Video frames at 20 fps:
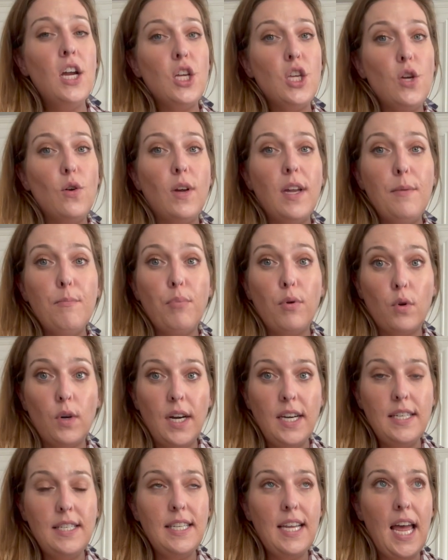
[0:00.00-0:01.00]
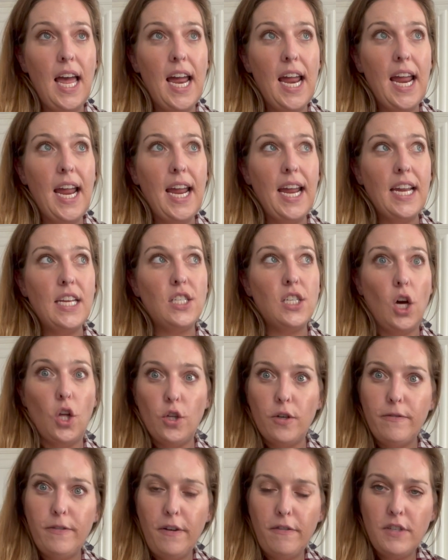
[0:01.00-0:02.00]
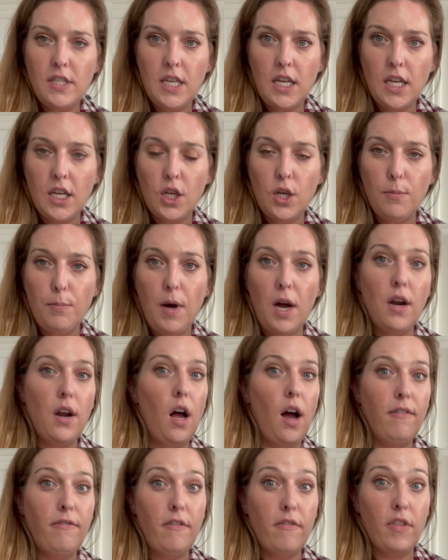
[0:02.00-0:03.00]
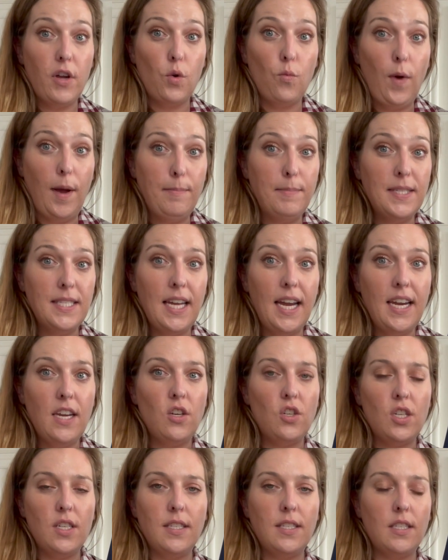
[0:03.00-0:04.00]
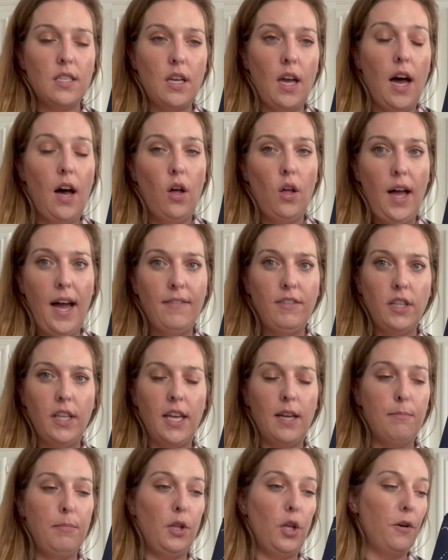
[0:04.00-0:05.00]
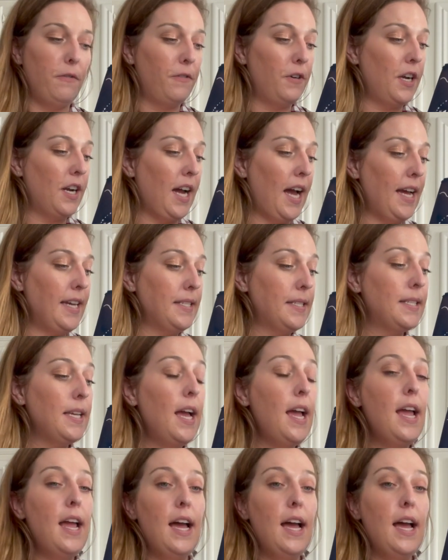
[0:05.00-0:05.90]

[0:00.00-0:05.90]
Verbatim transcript: You can print a $1.50 coupon off of their website. You just, I'll have a link below for you guys.